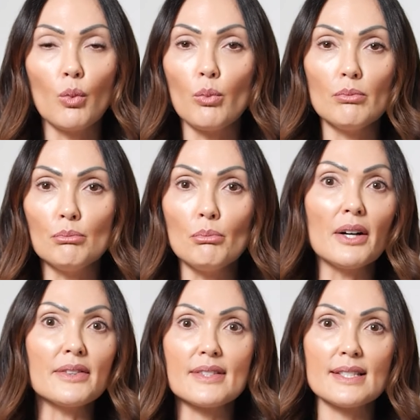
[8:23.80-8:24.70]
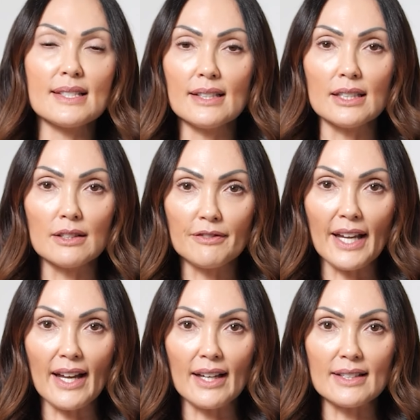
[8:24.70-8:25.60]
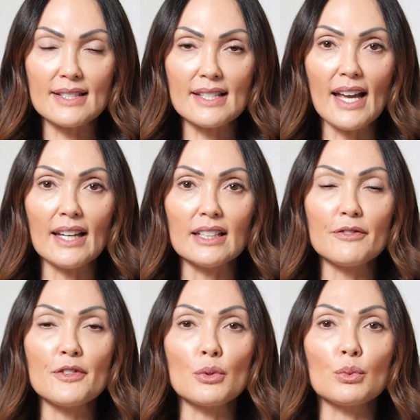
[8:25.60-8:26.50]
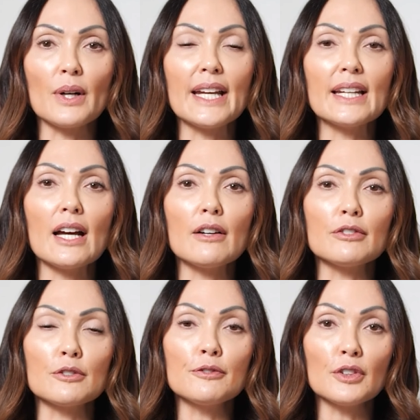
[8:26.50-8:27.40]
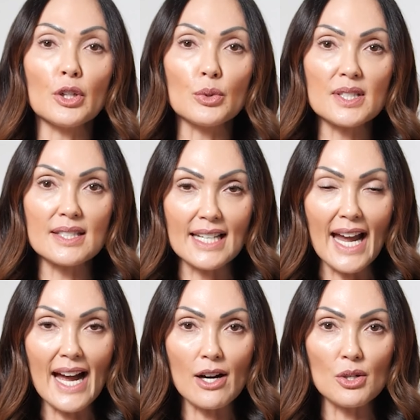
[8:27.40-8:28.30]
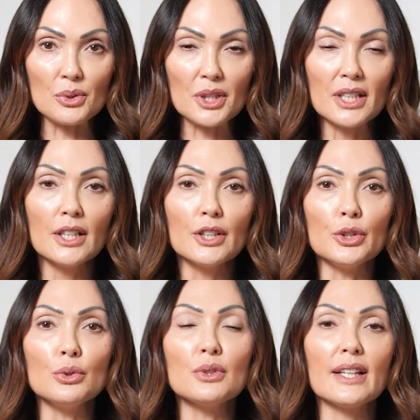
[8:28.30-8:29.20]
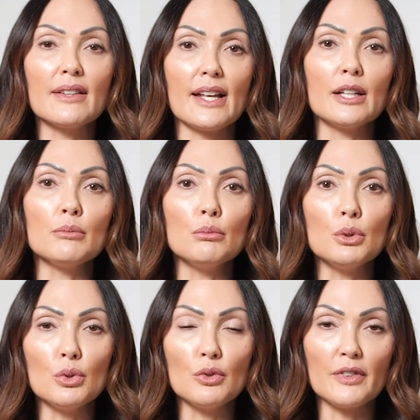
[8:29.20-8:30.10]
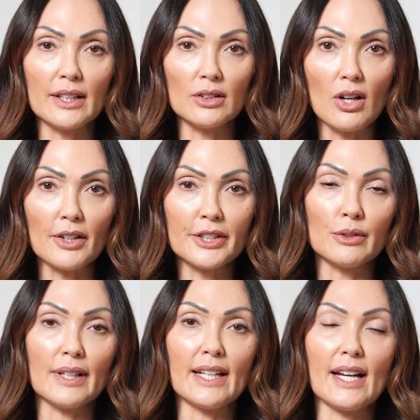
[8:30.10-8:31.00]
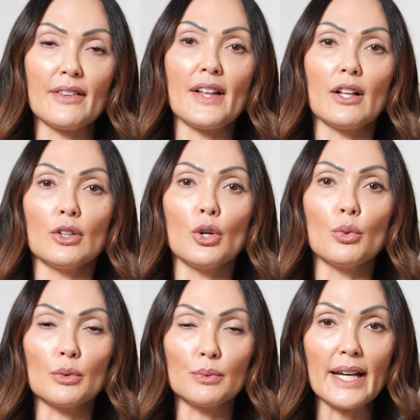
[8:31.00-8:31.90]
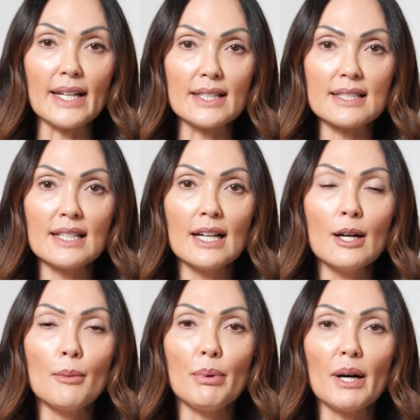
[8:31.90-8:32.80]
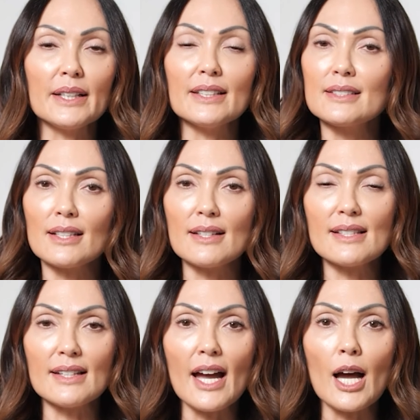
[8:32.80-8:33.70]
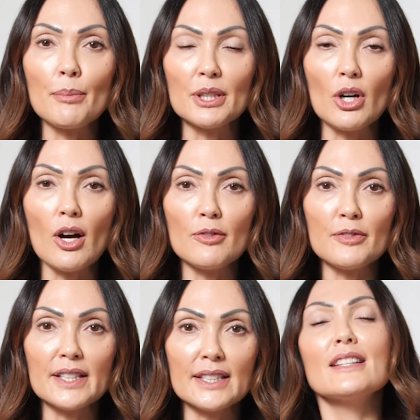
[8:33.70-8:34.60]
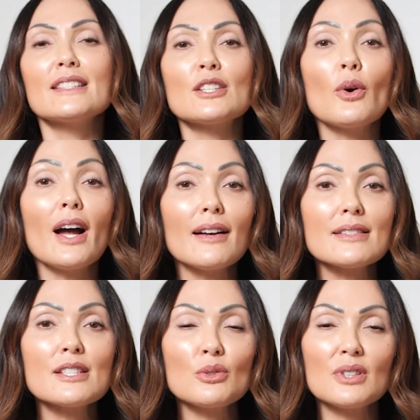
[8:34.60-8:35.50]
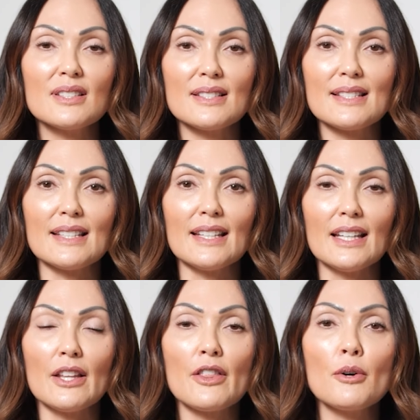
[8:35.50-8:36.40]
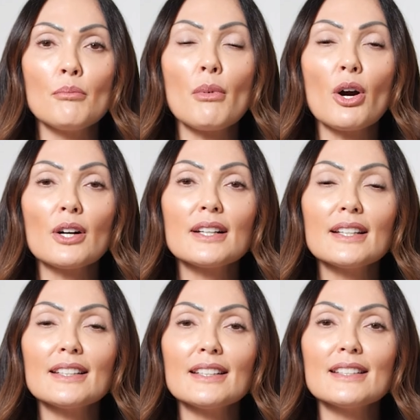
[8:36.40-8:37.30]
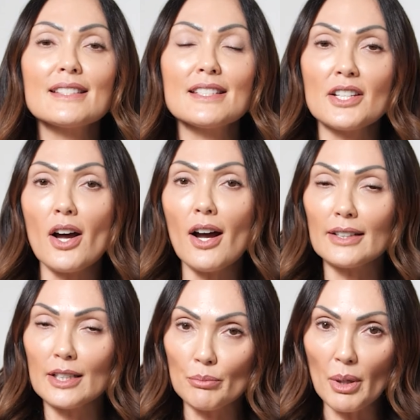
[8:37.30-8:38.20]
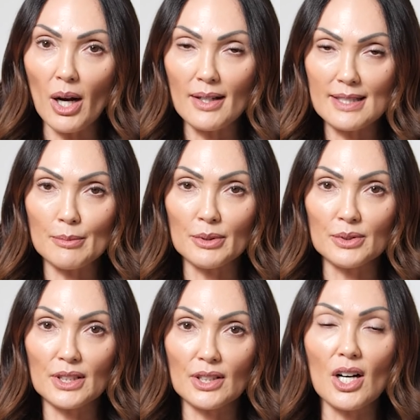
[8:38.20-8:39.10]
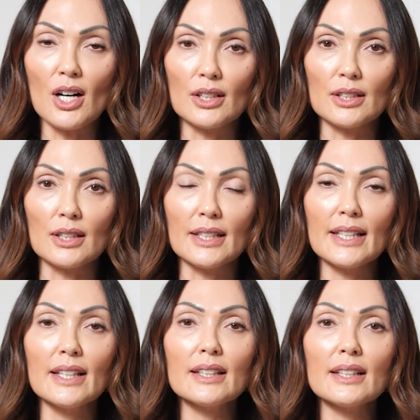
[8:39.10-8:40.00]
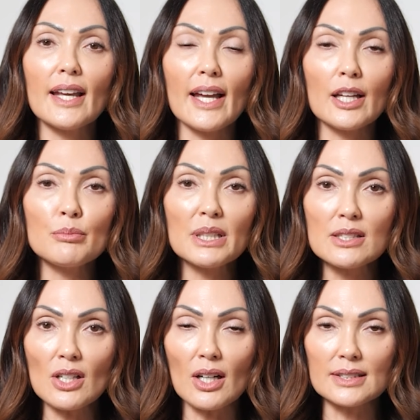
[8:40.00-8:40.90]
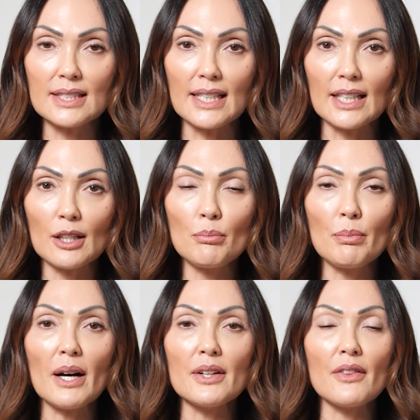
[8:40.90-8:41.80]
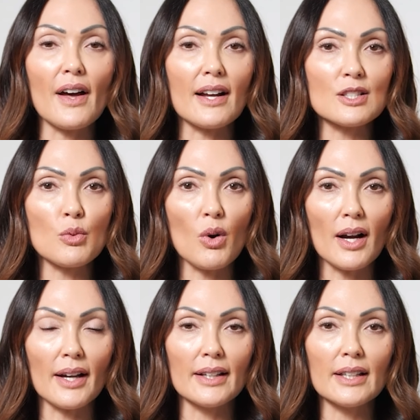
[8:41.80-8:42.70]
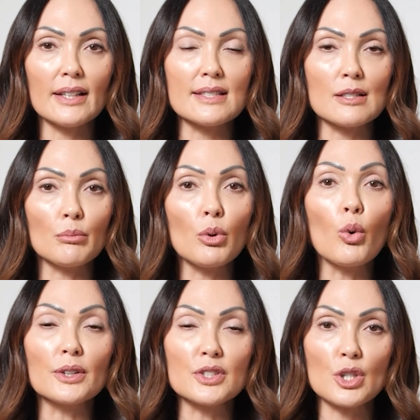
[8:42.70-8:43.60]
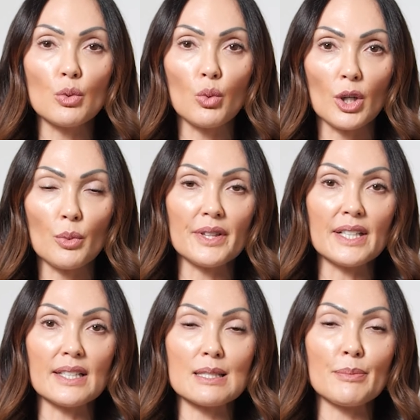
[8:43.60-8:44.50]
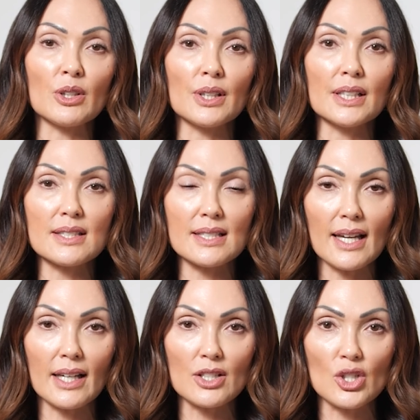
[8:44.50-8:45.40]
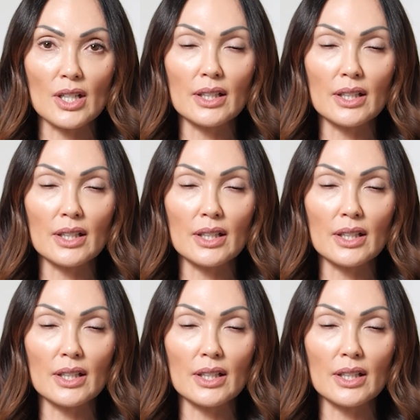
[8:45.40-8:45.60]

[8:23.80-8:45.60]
months in advance, and if the rate ever floats down, you can then move and lock your rate at that lower rate but it doesn't happen often. So as you can see, the market is not impossible to conquer. It can be daunting, but that's why it's important to work with an experienced agent